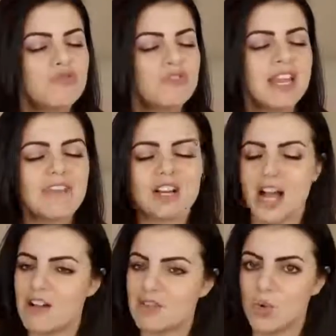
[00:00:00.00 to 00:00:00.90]
You never
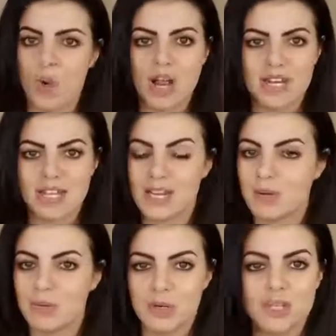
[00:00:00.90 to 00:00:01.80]
ever want to get
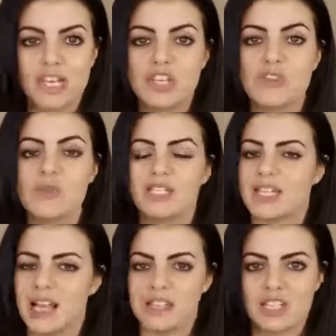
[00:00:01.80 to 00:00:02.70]
a bird that you
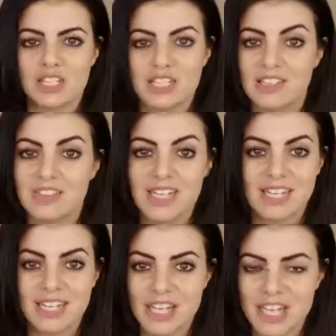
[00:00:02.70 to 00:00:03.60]
intend on leaving
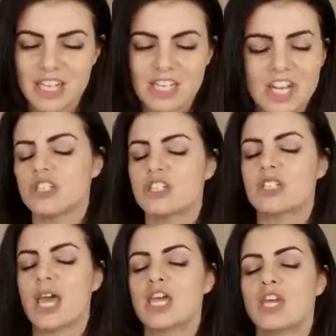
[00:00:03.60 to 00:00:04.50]
in a cage,
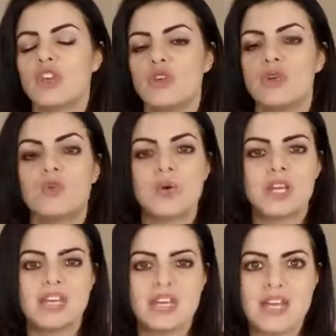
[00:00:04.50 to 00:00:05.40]
just like you
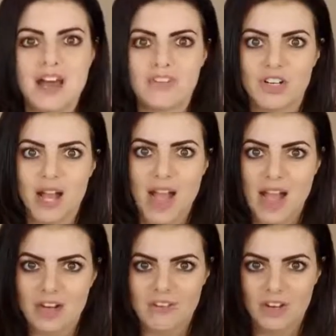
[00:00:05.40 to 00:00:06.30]
would never
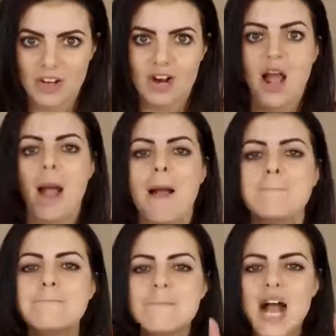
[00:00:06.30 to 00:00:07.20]
ever
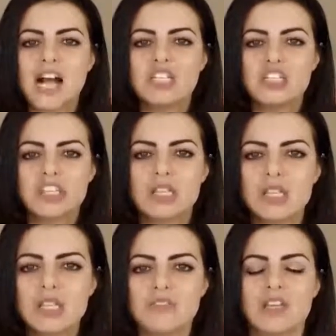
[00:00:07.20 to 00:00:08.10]

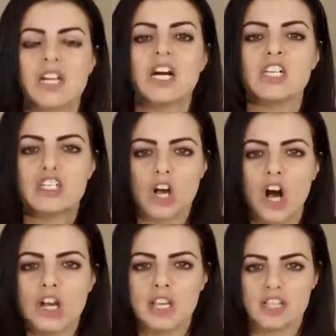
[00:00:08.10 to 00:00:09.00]
imagine leaving a
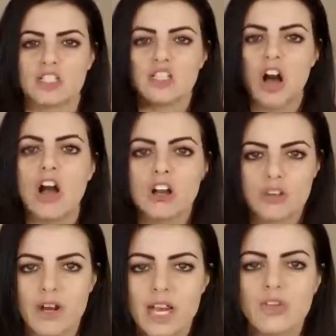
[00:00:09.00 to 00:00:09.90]
dog in a
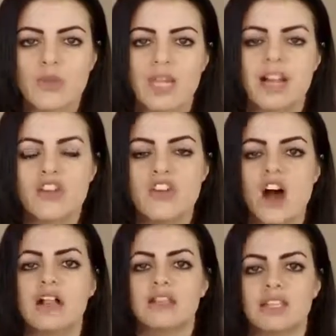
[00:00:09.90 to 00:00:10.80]
dog crate. You
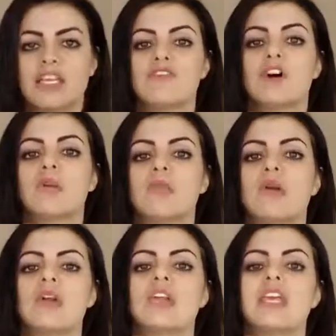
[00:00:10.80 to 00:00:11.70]
cannot leave a
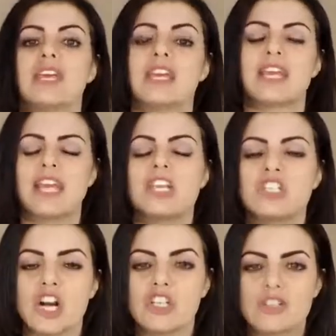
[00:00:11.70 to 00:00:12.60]
bird in a
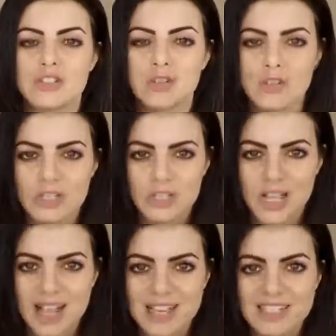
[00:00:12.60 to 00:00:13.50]
cage
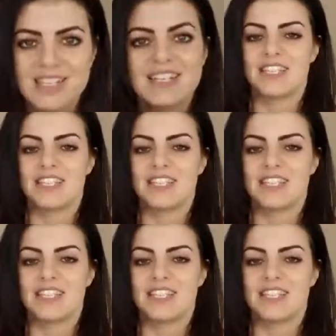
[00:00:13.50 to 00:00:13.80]
unsocialized.